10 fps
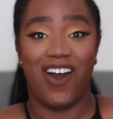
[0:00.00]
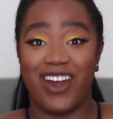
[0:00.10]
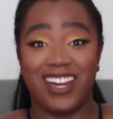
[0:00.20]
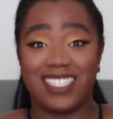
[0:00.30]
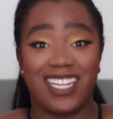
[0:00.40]

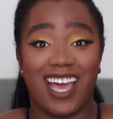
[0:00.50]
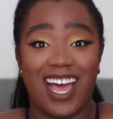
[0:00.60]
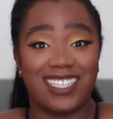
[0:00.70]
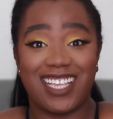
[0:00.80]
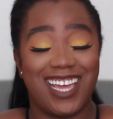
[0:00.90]
Honestly,
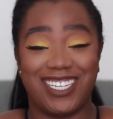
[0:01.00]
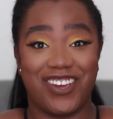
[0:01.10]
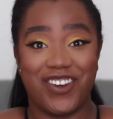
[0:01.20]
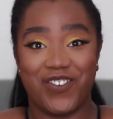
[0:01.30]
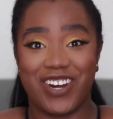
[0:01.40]
guys, I
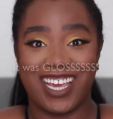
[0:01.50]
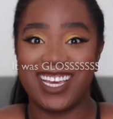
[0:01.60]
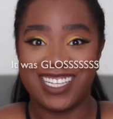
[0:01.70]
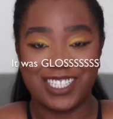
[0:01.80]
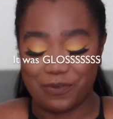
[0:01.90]
don't know what it
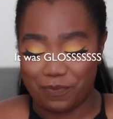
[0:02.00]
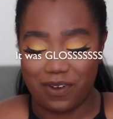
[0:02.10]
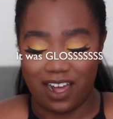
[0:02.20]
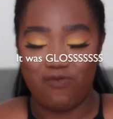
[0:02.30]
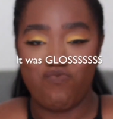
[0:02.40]
is,
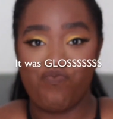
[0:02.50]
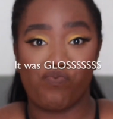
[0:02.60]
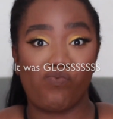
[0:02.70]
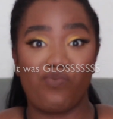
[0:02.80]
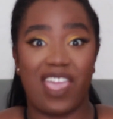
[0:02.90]
but
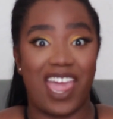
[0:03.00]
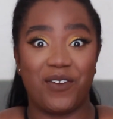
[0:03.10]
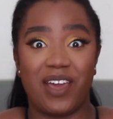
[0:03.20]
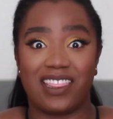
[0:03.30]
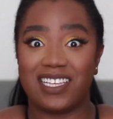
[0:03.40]

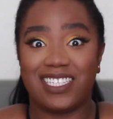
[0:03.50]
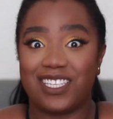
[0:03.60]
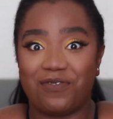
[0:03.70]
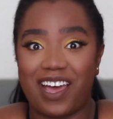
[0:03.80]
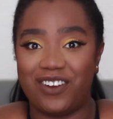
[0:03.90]
anyway, this is
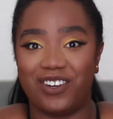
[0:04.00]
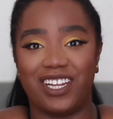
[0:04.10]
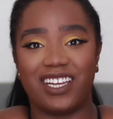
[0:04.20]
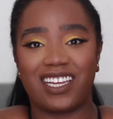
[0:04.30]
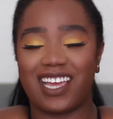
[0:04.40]
the final
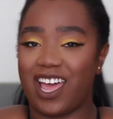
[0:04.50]
look.